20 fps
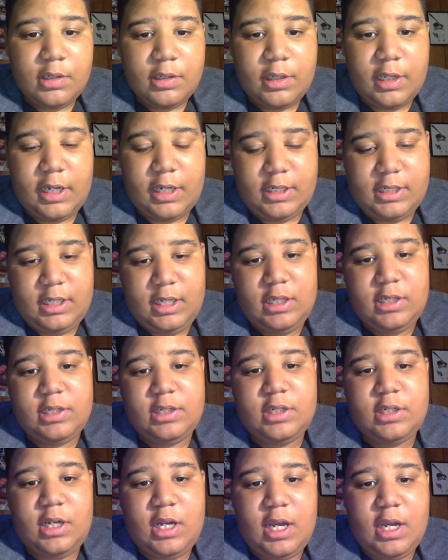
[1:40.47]
Like I said,
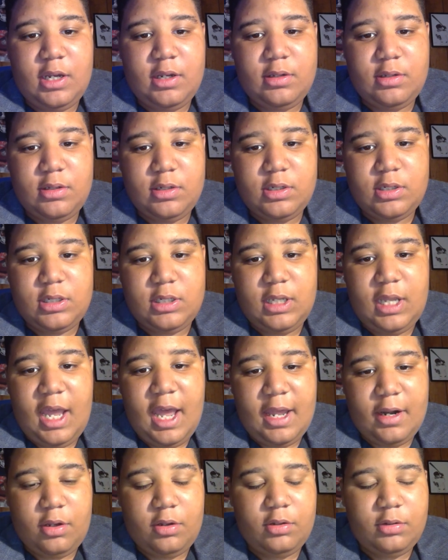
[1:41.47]
to Chicago, to
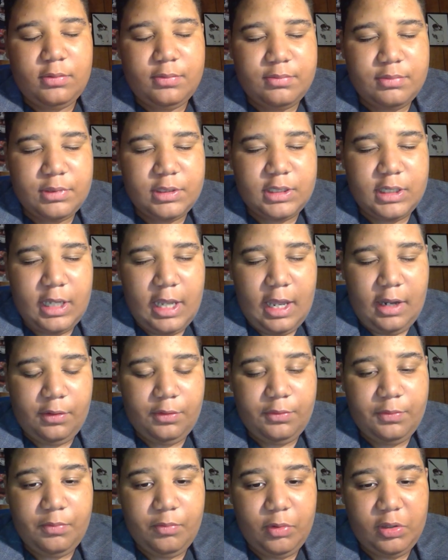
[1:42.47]
Seattle,
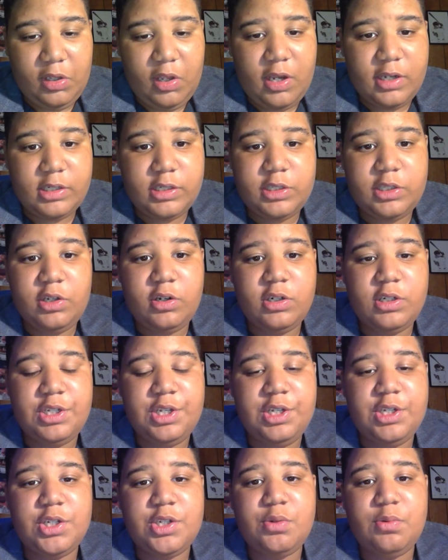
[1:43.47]
we lost
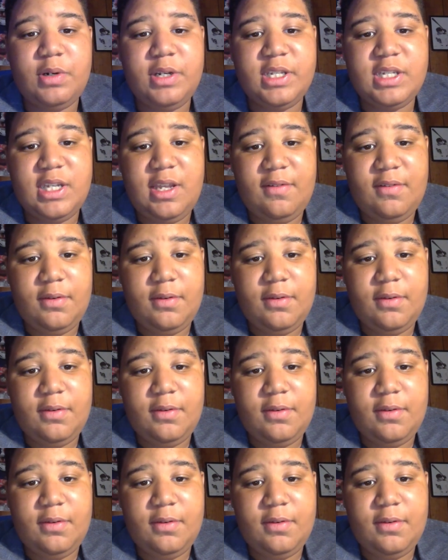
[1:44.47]
13-27.